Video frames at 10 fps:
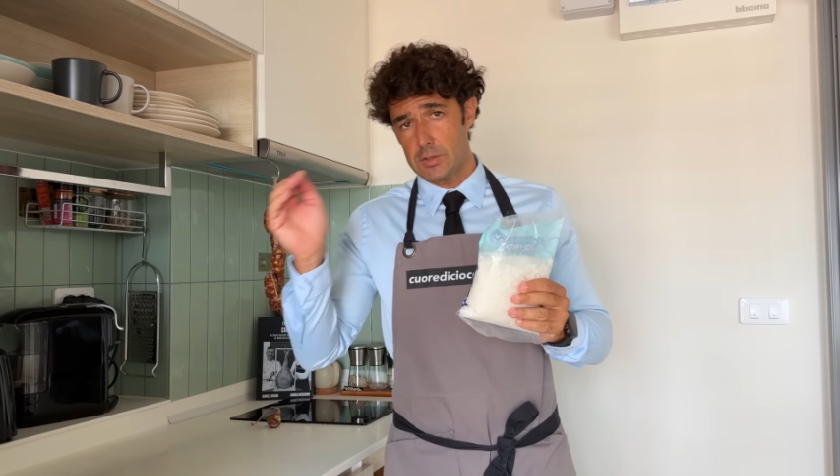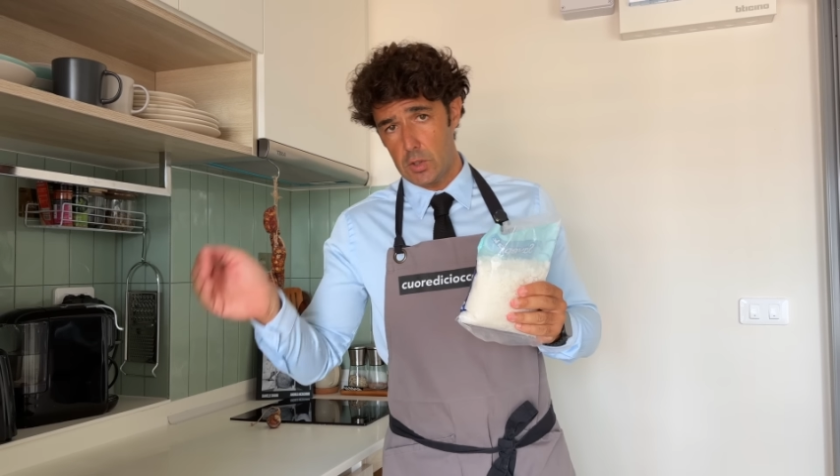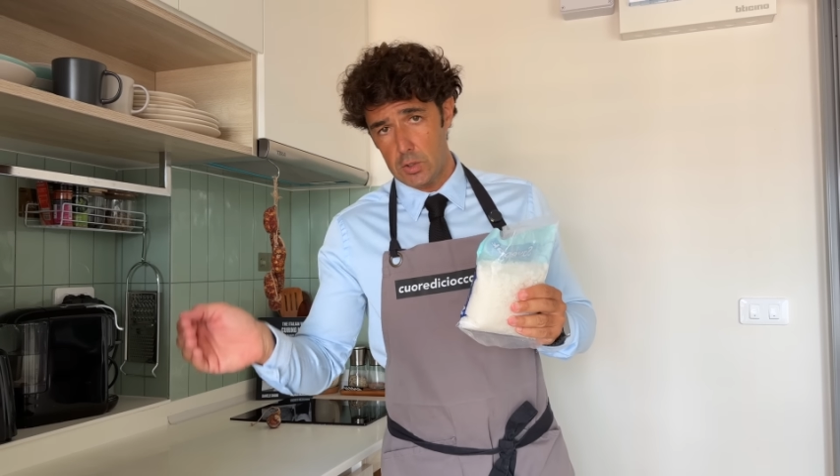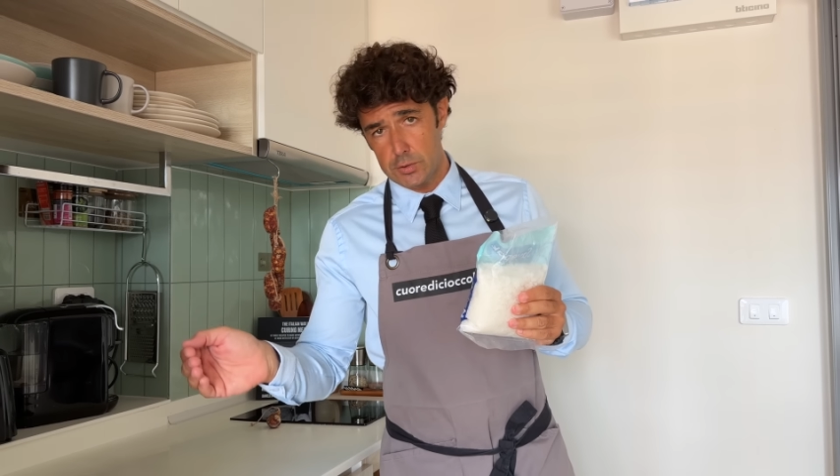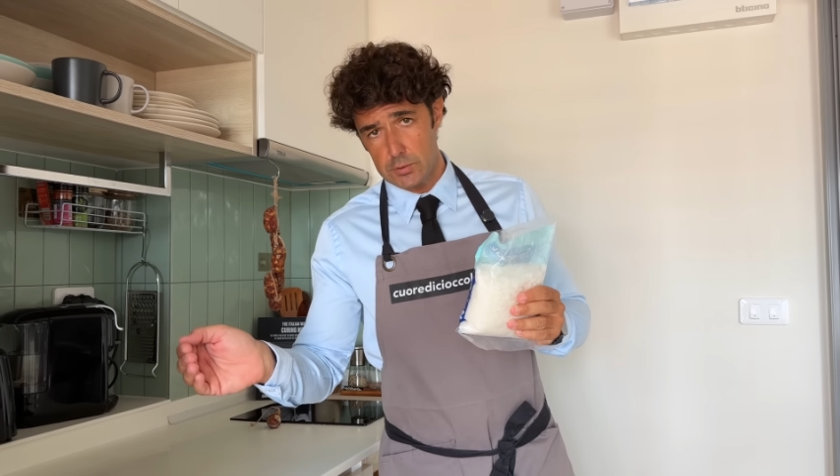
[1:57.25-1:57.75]

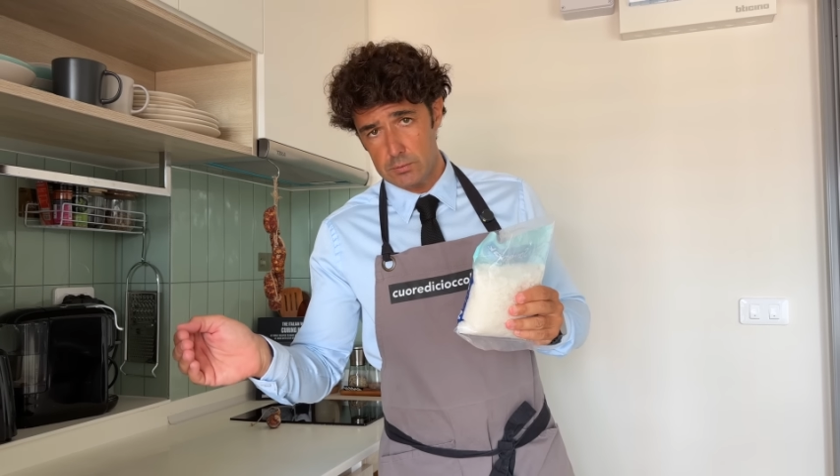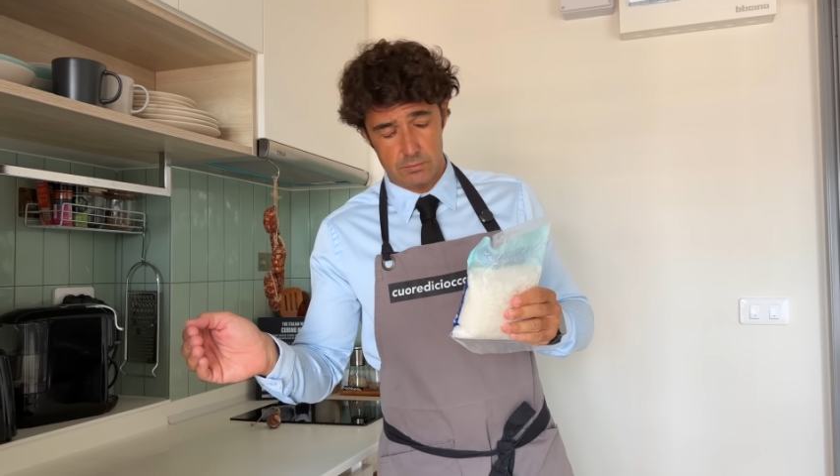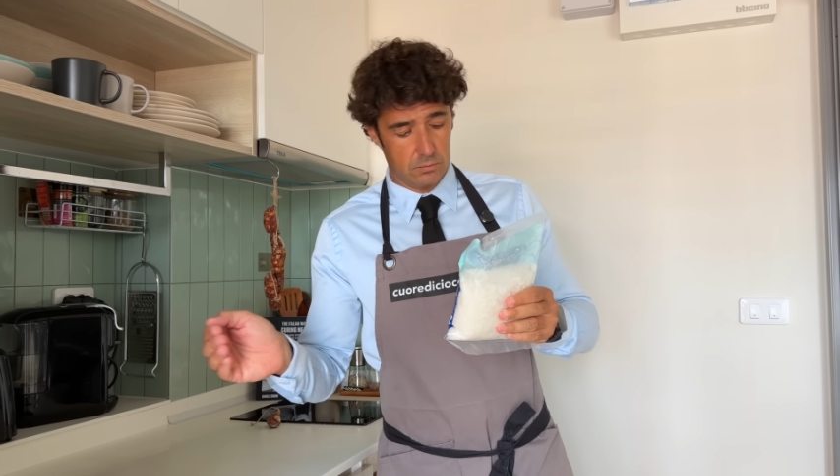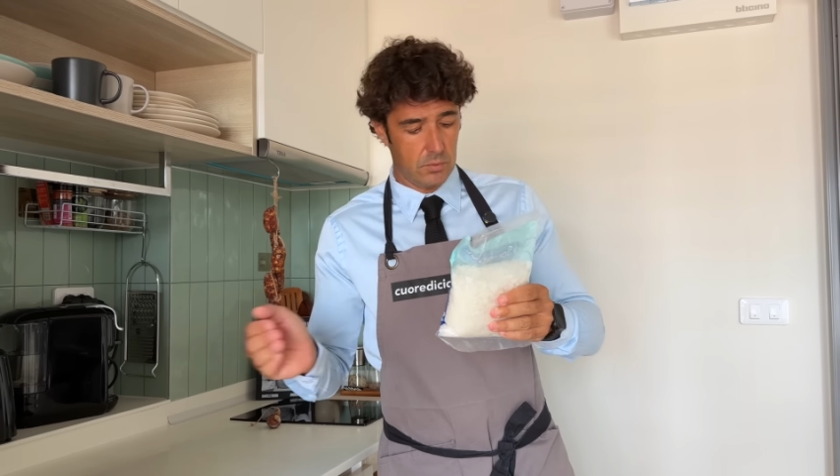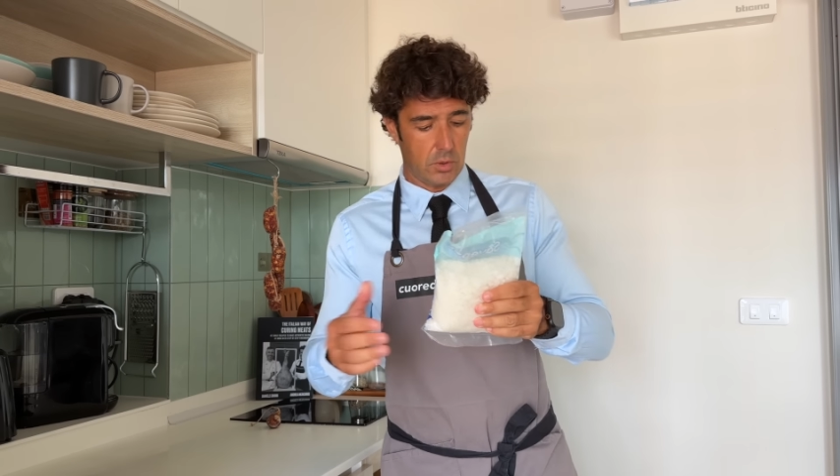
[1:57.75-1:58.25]
iodium
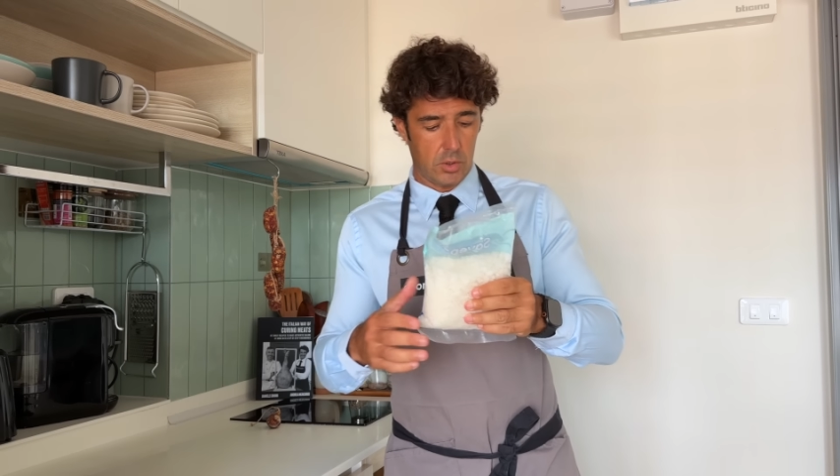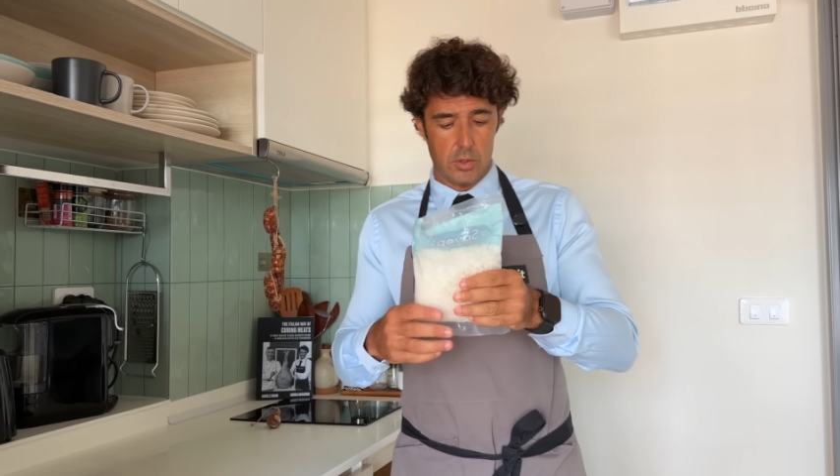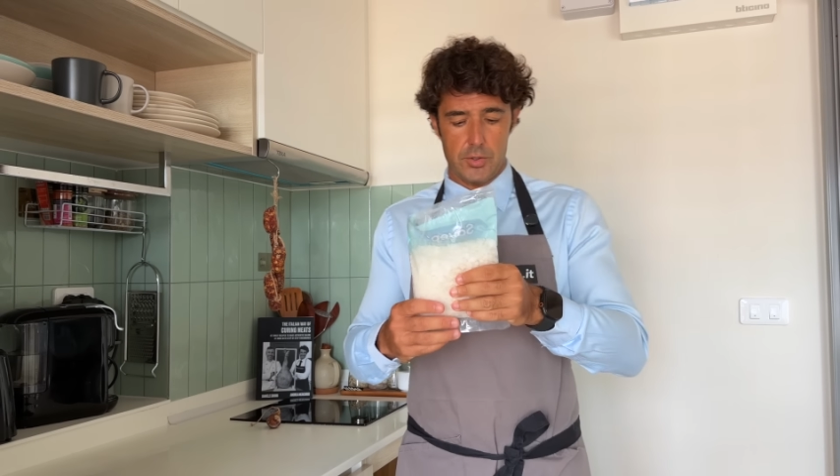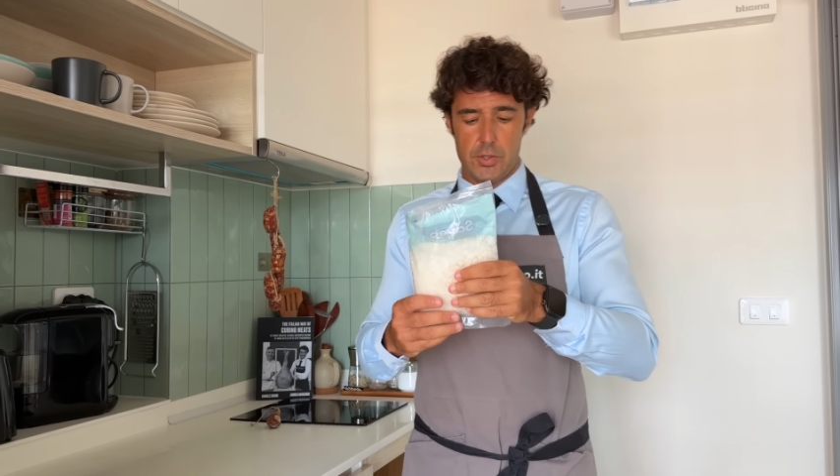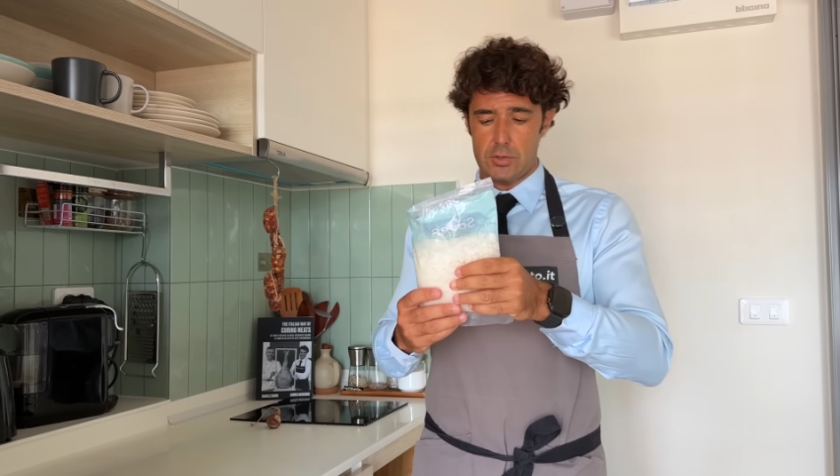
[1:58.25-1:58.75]

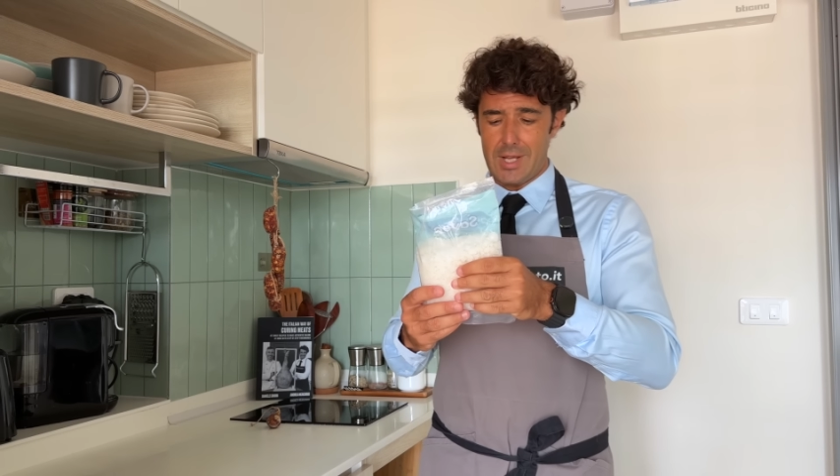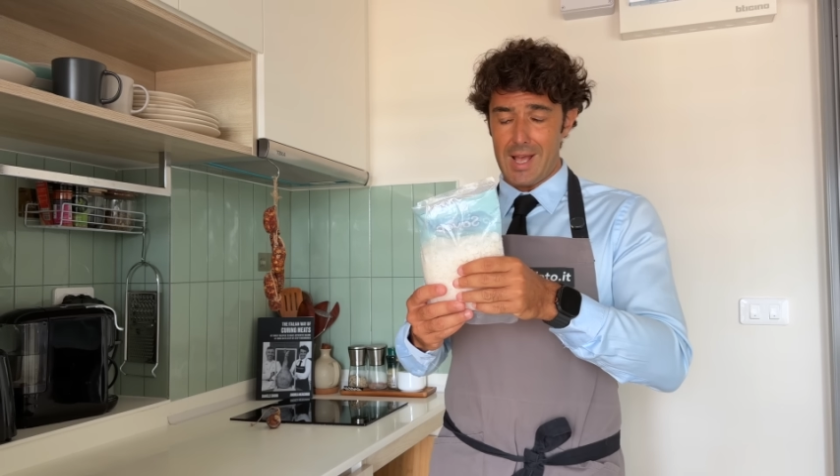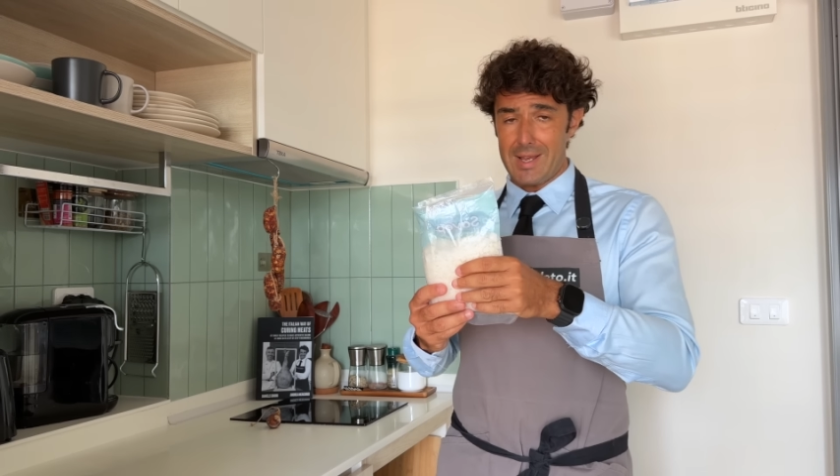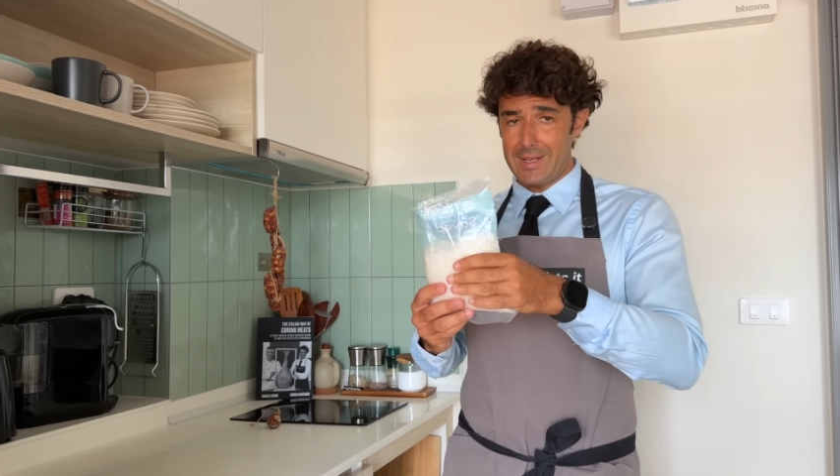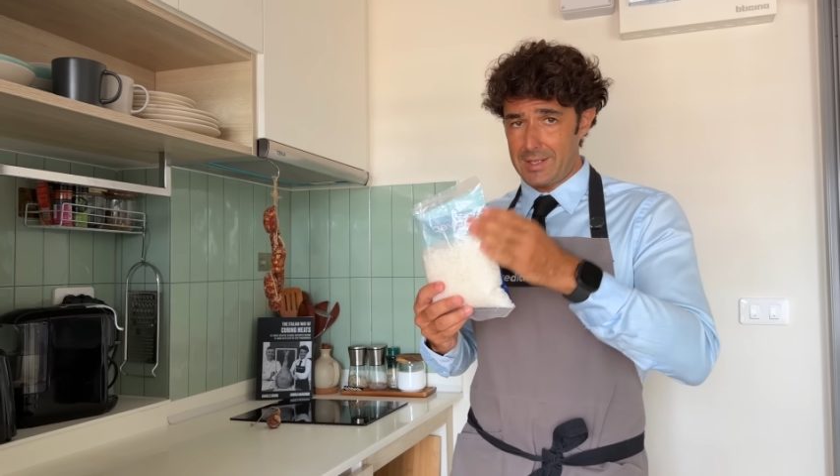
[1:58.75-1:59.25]
or
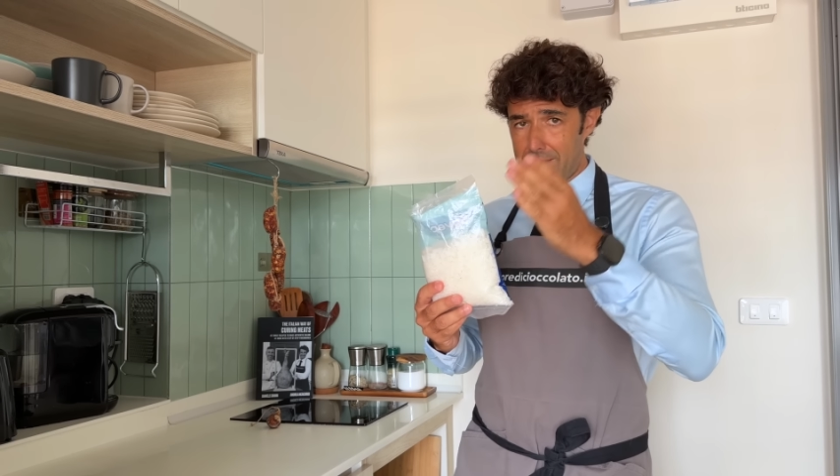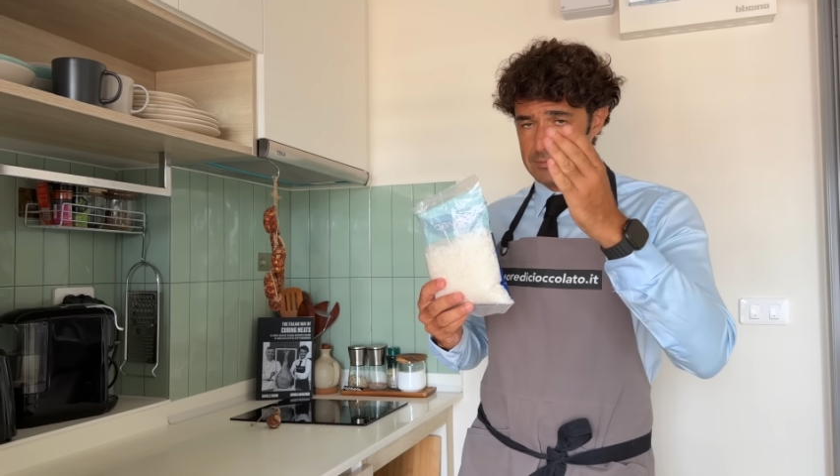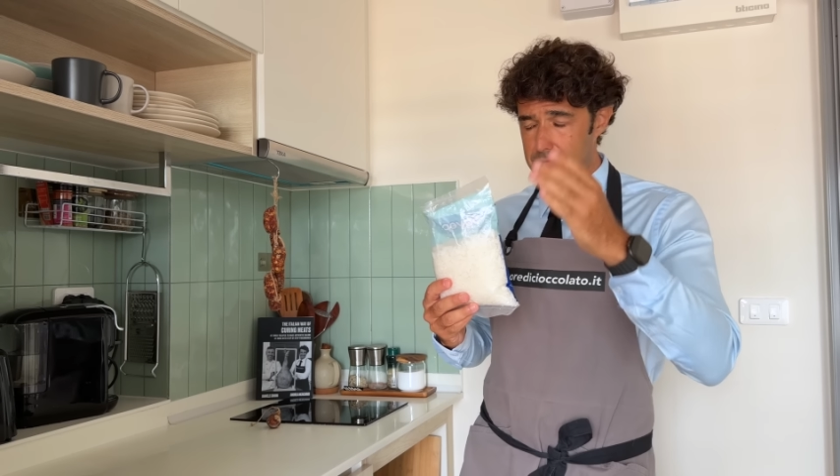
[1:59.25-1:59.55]
iodine.